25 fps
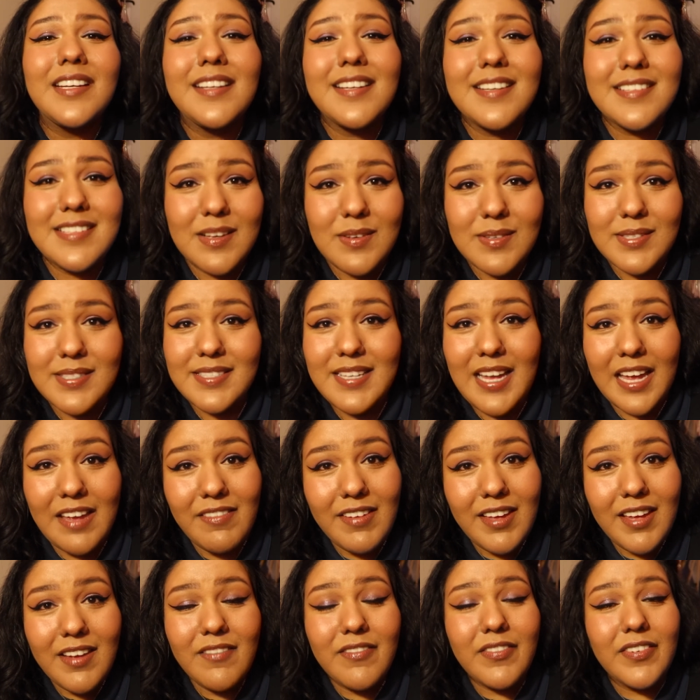because I was
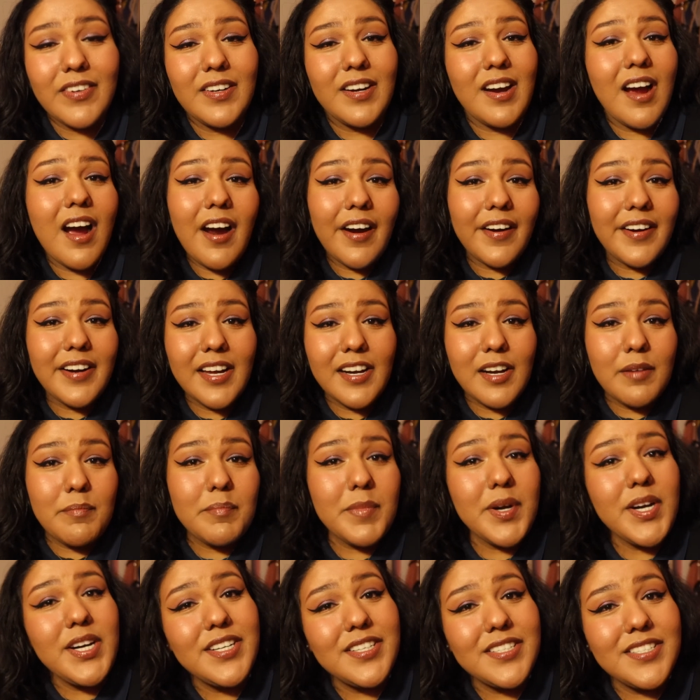saving for Ariana
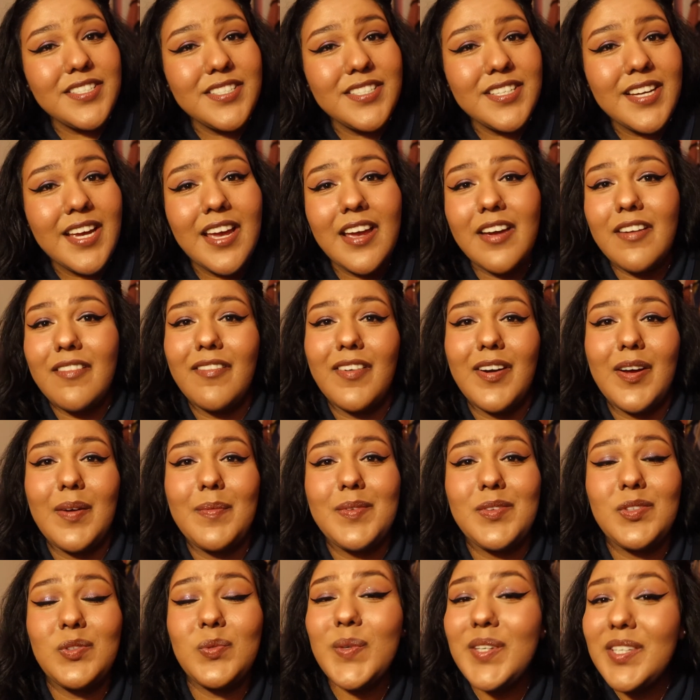merch
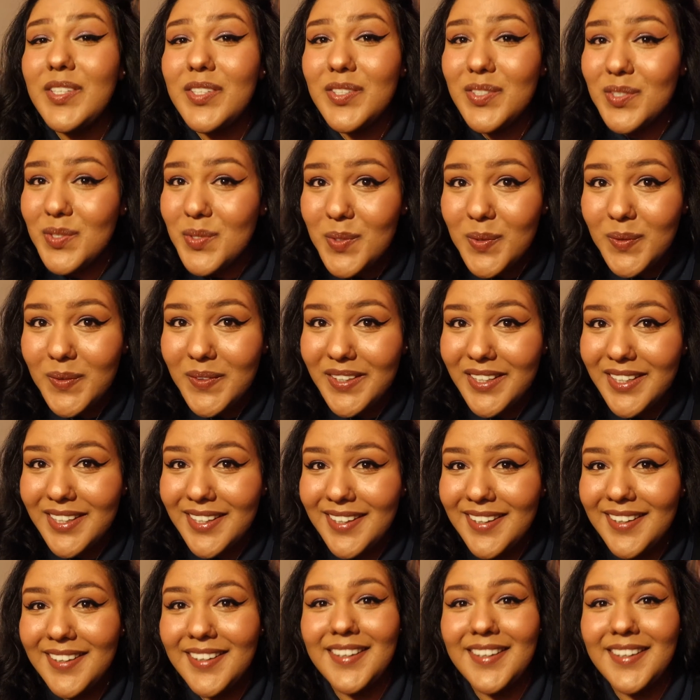from Sweetener Tour.